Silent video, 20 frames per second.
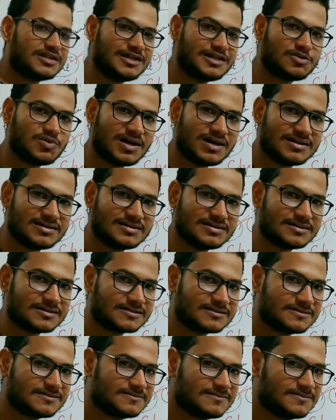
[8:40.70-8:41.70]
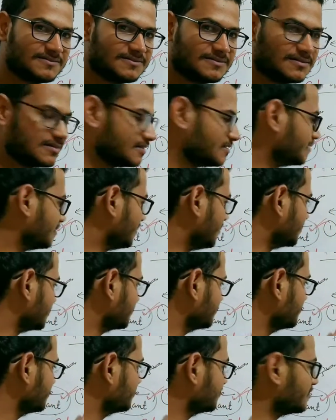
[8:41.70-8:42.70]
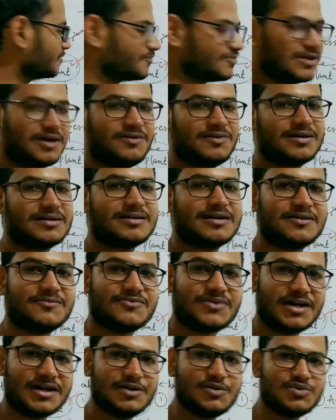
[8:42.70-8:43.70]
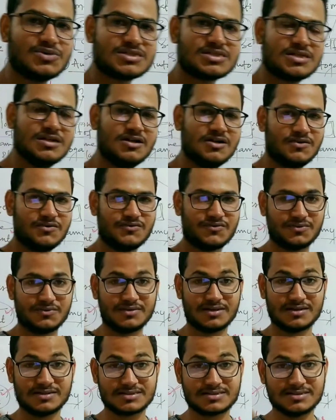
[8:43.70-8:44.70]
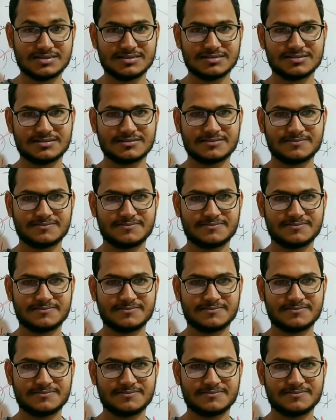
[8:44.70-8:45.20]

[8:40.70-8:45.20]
required here and the flower can produce fruit and seed